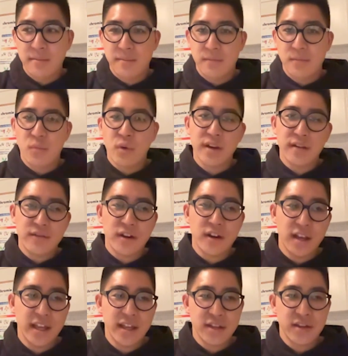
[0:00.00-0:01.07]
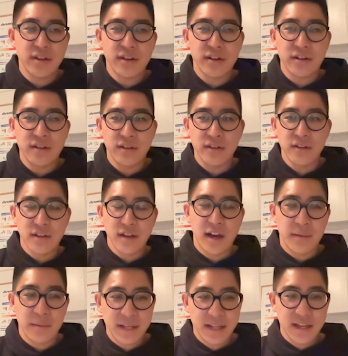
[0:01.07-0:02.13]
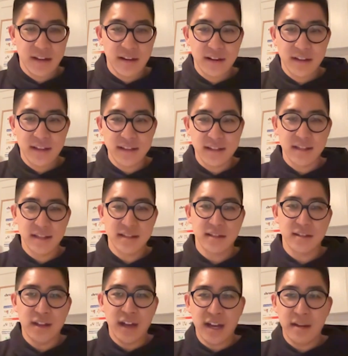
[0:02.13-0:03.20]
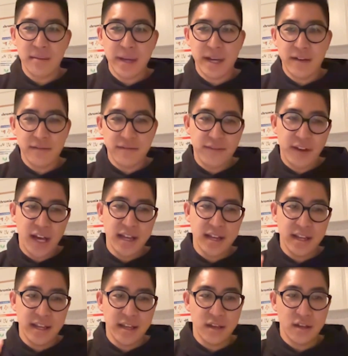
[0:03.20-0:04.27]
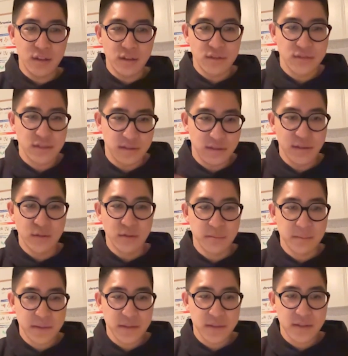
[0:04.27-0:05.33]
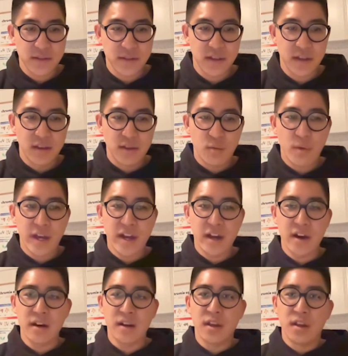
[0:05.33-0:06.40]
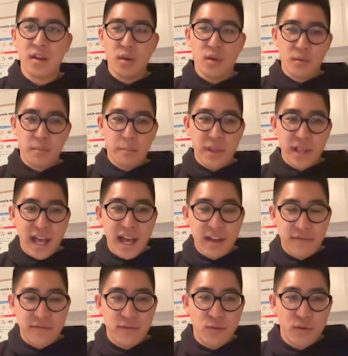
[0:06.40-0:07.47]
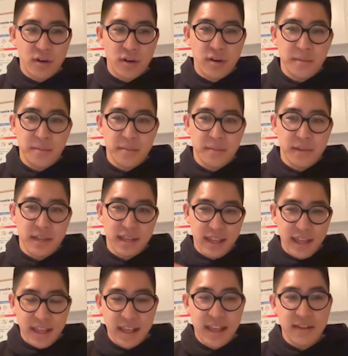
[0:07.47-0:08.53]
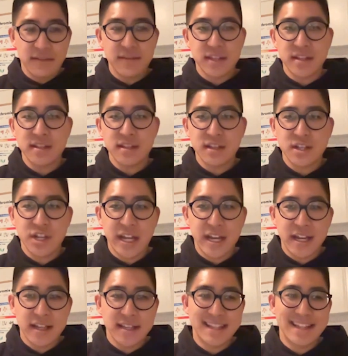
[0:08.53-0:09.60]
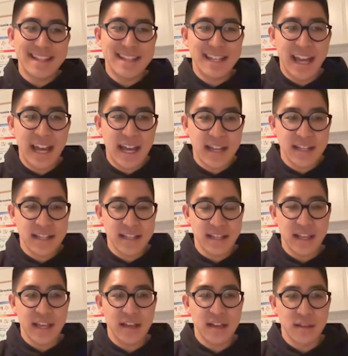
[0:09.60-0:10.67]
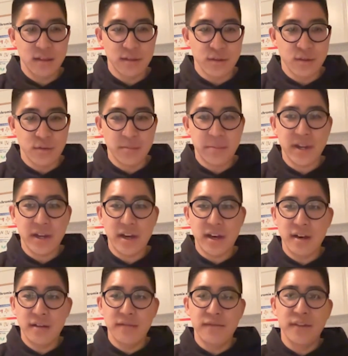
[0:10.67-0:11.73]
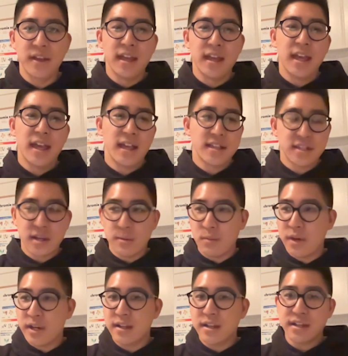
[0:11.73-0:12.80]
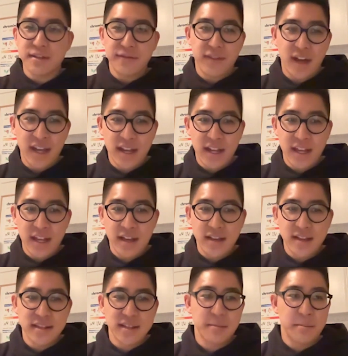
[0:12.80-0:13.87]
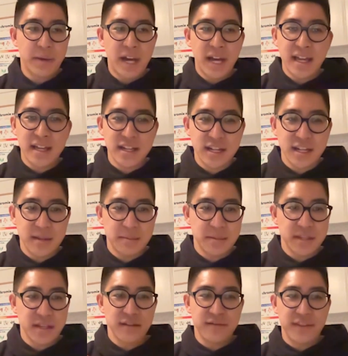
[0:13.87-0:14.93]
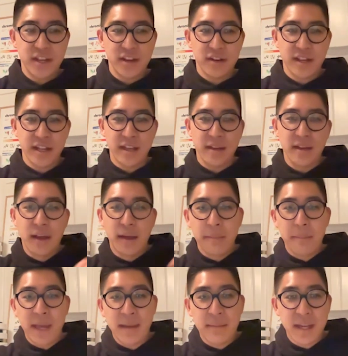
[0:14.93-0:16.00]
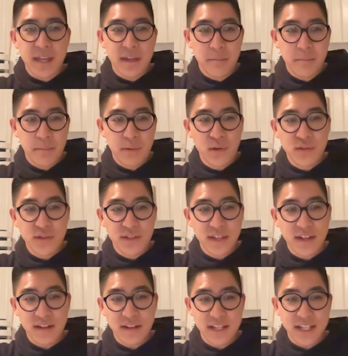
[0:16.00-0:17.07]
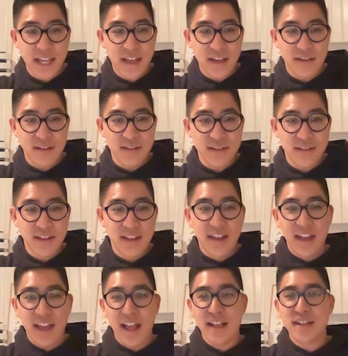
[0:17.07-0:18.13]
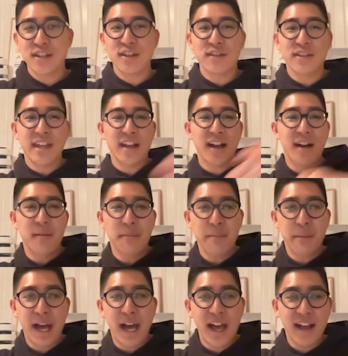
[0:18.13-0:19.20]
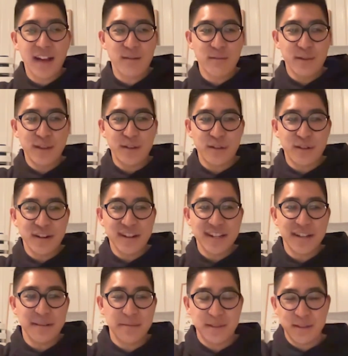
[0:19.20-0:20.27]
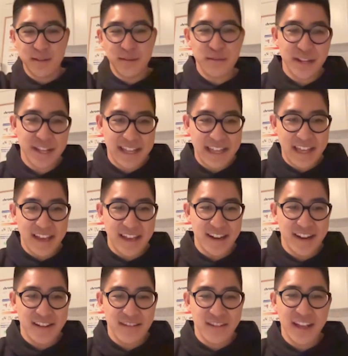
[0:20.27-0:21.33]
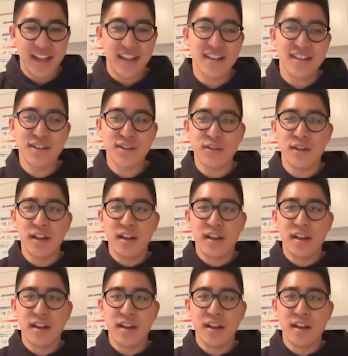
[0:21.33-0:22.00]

one of our internal commentaries is a lot about finding closed loops where platform, it gives us a chance to test like a loop of someone just finding us, buying chips, configuring it. Maybe it boosts their sales. And so they come back, reorder chips, and do it again, right? So,